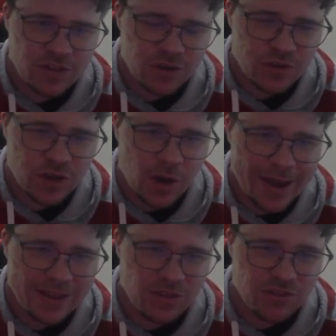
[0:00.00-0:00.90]
So to go
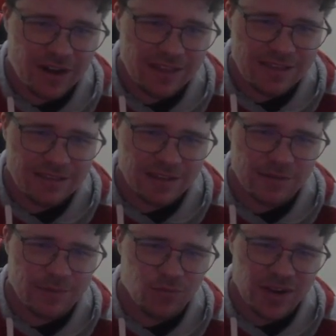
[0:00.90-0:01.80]
out in straight sets, I think
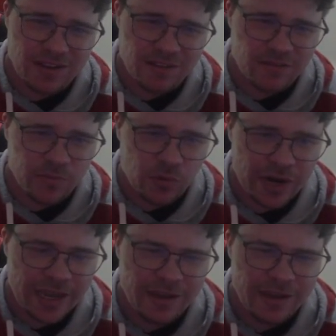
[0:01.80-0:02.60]
would be really disappointing.